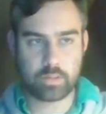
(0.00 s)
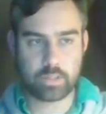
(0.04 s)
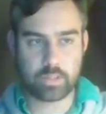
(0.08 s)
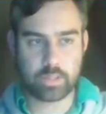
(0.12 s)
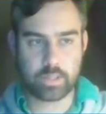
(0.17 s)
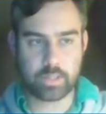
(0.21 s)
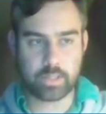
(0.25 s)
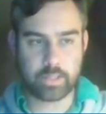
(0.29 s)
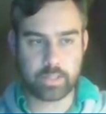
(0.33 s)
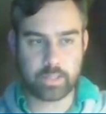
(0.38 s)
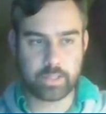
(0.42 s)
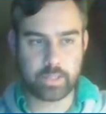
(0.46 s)

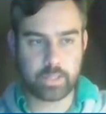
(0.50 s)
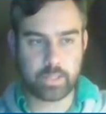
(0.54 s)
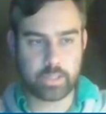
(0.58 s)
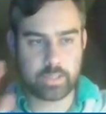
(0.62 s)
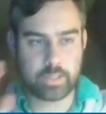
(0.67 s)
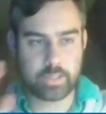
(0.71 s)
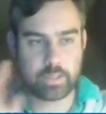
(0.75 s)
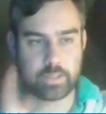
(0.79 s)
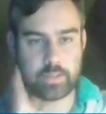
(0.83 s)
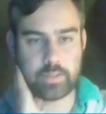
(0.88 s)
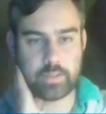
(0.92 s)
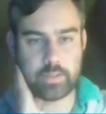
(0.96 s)

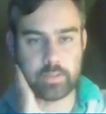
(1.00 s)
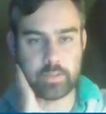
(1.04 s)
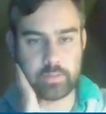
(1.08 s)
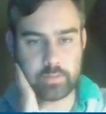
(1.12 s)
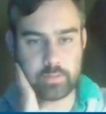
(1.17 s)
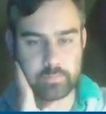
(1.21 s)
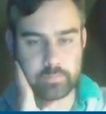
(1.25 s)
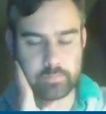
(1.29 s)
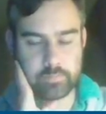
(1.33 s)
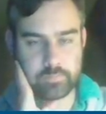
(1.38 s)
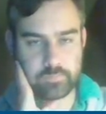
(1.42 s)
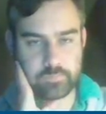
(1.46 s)
I
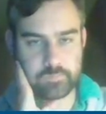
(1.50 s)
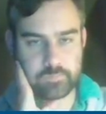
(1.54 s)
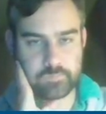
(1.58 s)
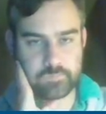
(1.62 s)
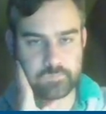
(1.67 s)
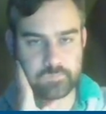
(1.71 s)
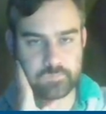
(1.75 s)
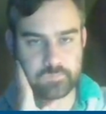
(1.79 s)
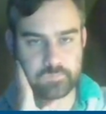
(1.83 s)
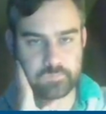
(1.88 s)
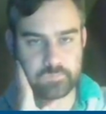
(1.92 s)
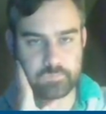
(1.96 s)

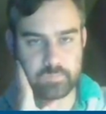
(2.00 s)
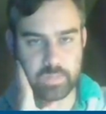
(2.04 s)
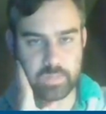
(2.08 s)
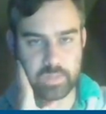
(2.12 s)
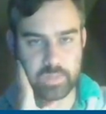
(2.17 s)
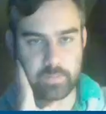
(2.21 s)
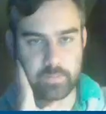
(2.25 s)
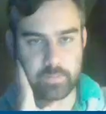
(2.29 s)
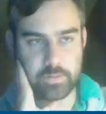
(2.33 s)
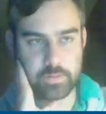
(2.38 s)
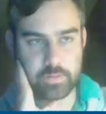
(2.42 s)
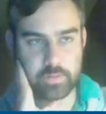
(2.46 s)

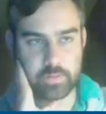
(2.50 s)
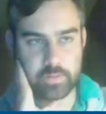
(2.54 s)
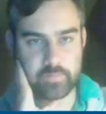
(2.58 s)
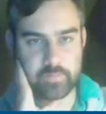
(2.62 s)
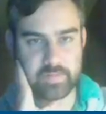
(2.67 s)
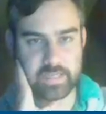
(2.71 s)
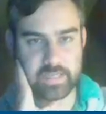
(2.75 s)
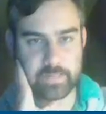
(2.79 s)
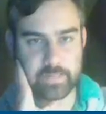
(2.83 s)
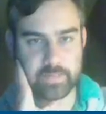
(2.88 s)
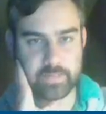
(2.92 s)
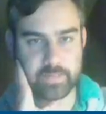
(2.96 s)
maybe should have
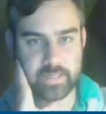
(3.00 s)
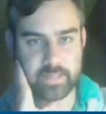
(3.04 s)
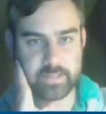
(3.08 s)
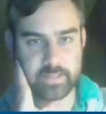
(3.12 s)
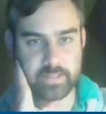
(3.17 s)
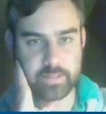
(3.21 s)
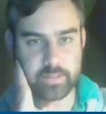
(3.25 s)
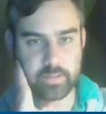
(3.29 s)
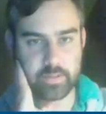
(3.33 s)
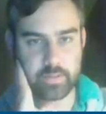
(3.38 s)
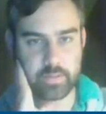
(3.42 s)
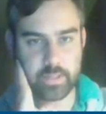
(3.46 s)
tapped
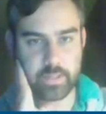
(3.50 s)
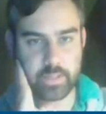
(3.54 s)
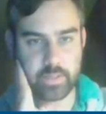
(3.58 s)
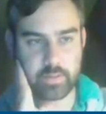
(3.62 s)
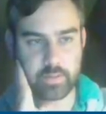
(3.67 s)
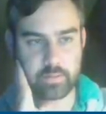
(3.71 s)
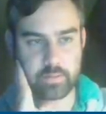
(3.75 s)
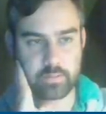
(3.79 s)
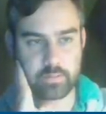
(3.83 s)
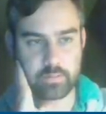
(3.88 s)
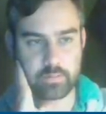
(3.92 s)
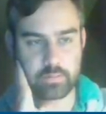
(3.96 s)
Tasigur
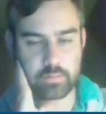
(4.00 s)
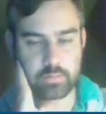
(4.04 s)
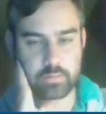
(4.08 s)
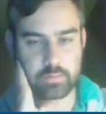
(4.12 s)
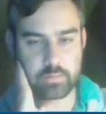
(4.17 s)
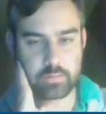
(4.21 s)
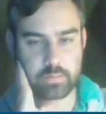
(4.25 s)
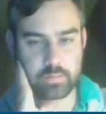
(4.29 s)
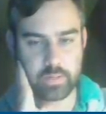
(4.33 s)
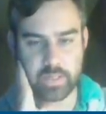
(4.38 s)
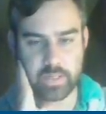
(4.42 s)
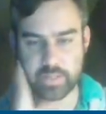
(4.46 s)
there.
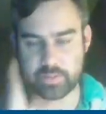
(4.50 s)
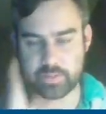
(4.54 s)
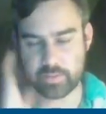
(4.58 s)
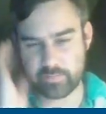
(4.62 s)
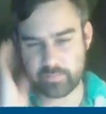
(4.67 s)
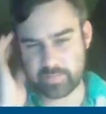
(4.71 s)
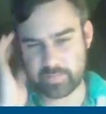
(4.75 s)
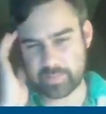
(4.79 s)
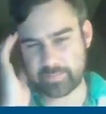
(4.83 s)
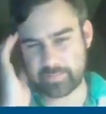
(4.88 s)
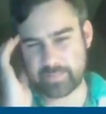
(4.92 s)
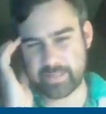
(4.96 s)
Yeah, I should
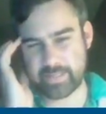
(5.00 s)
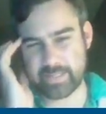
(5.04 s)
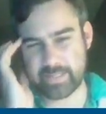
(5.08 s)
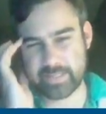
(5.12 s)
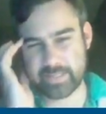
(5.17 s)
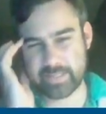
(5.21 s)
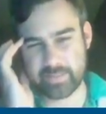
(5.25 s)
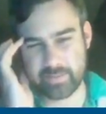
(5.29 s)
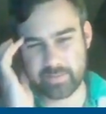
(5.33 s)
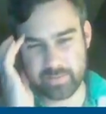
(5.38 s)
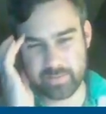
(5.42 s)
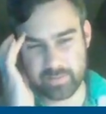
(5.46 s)
have tapped
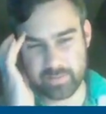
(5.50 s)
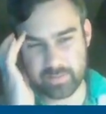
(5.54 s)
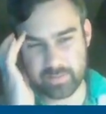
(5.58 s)
Tasigur.